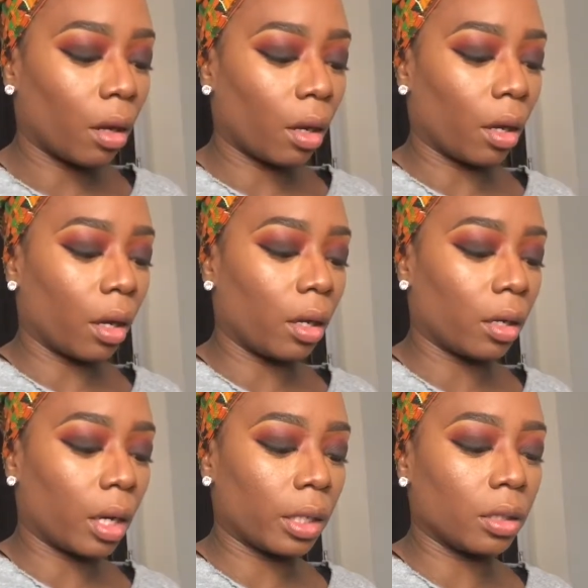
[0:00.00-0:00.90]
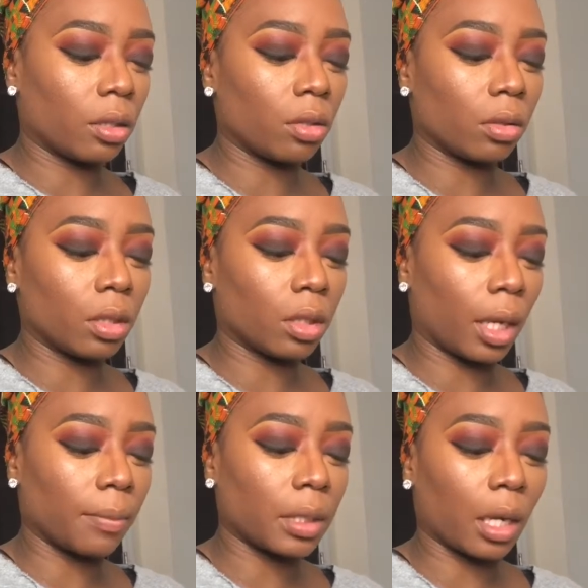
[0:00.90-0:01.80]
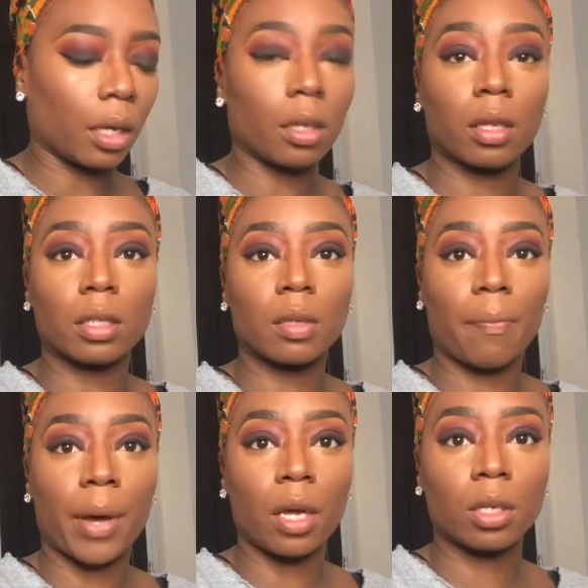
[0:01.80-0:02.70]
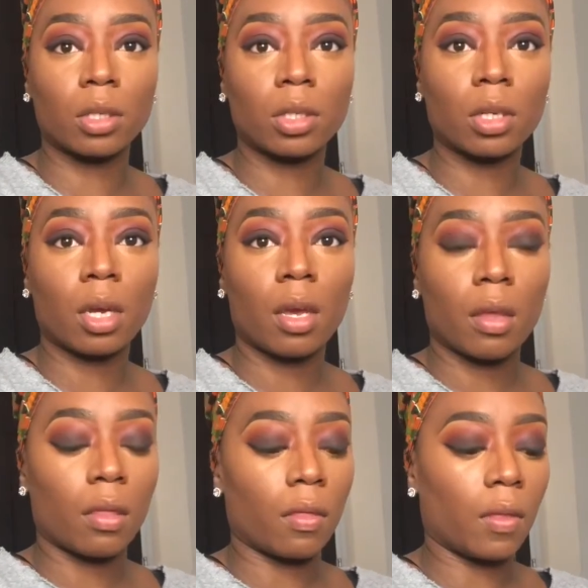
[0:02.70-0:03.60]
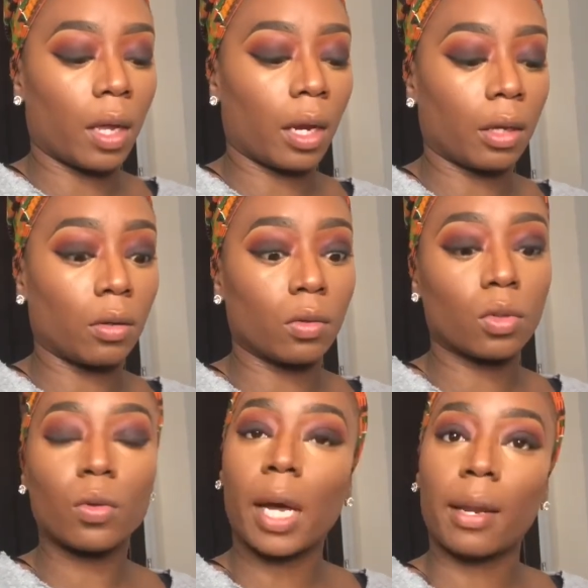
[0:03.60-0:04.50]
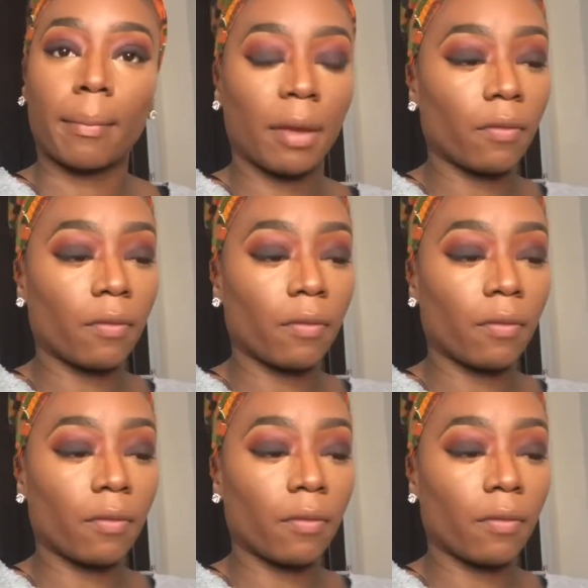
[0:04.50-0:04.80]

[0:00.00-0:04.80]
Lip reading: And I just use the same side of the sponge that I use to highlight my